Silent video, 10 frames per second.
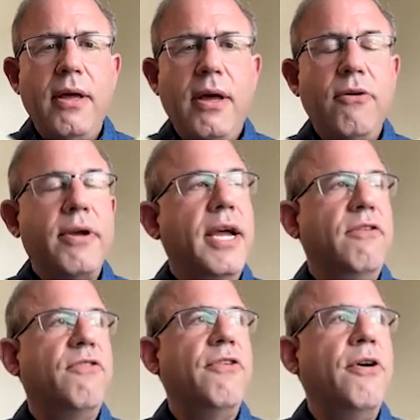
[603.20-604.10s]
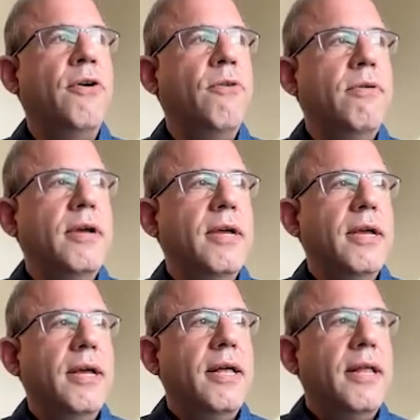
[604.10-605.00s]
Okay. So,
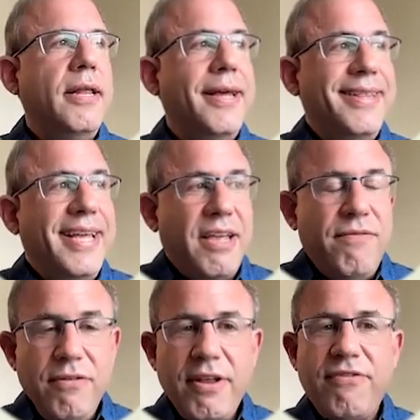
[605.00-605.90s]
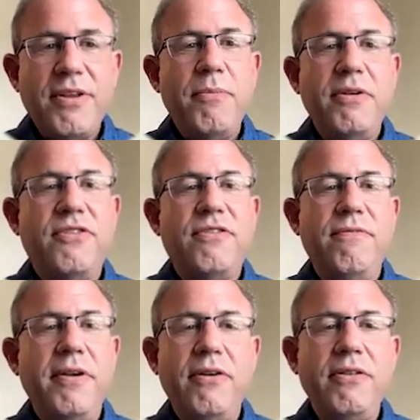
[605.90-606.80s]
like, if you have someone
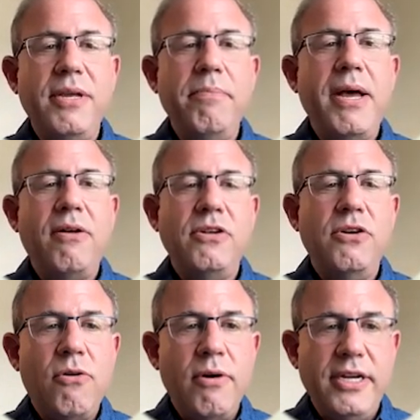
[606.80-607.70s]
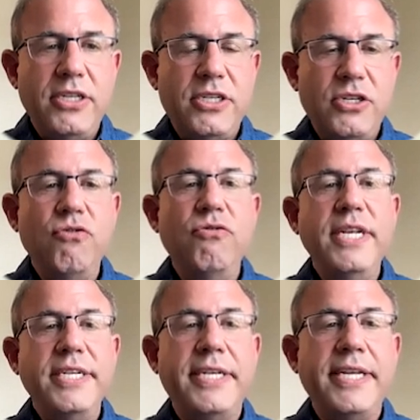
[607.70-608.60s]
severely malnourished who
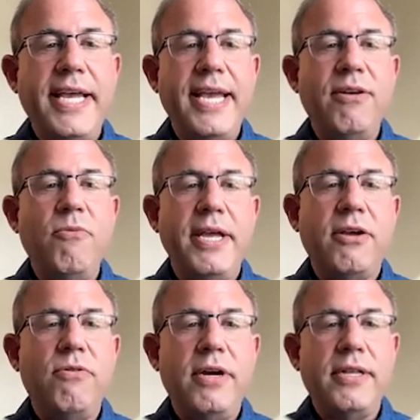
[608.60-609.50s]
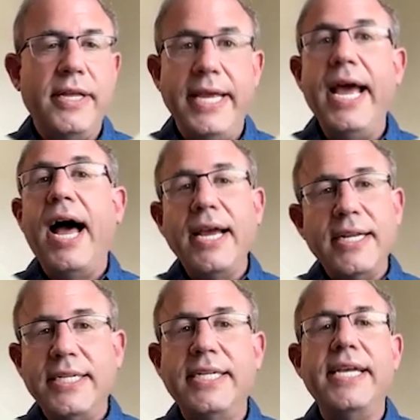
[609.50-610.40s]
needs to gain weight quickly, yeah, I
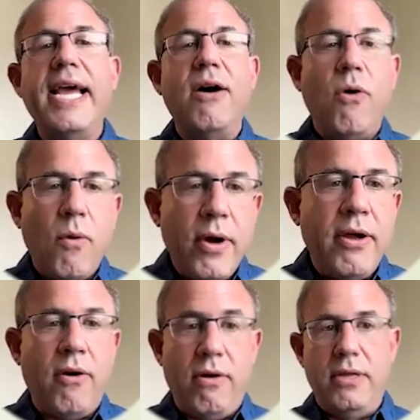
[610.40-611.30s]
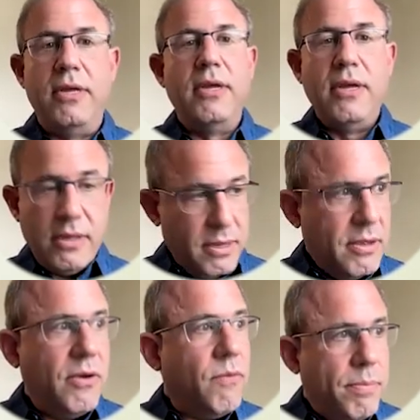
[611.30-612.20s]
could see how oil
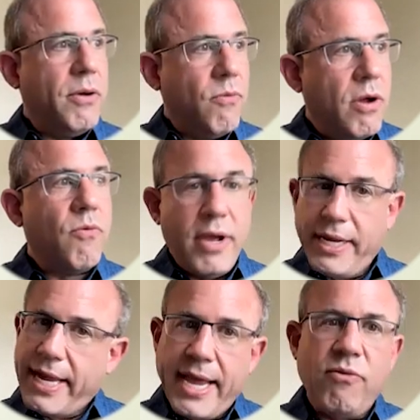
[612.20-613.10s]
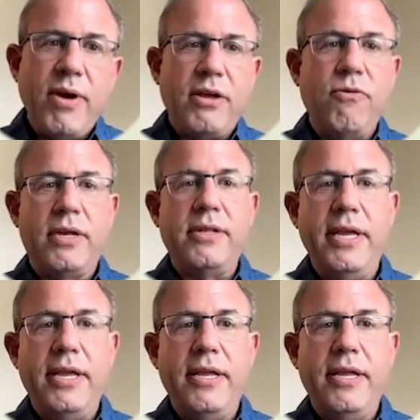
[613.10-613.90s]
would be one way to gain weight quickly.